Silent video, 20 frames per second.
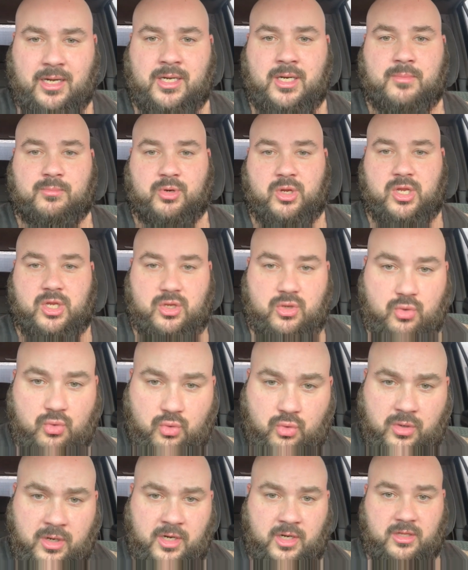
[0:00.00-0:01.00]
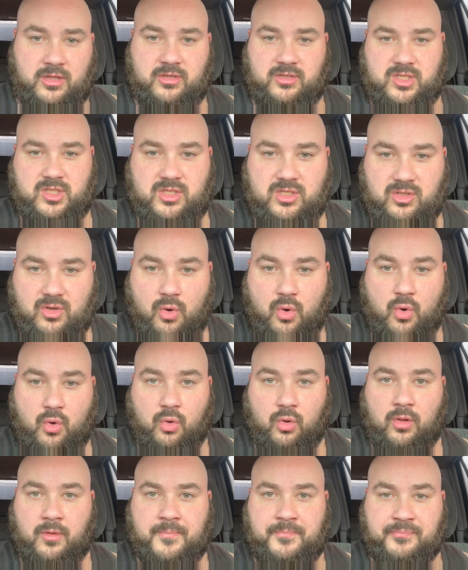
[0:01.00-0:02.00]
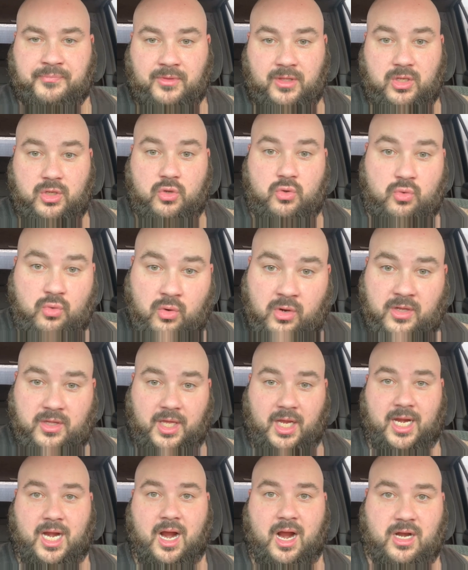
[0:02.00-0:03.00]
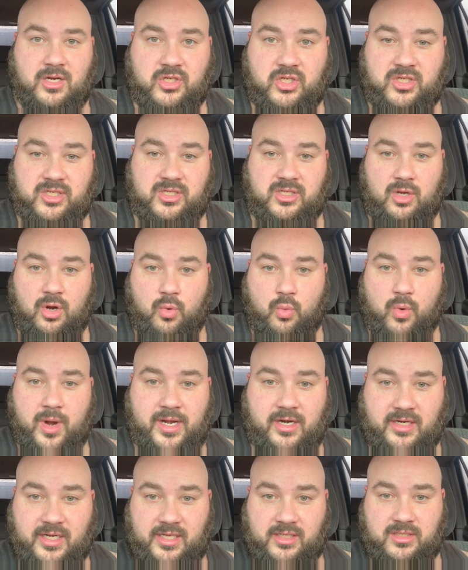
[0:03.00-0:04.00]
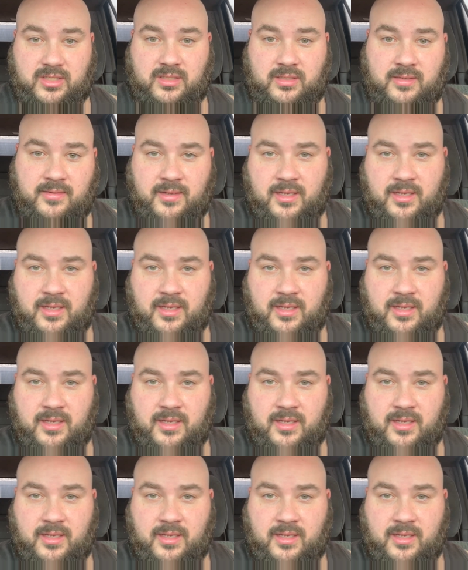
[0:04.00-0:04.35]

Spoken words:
But you, the soul, you, the conscious awareness,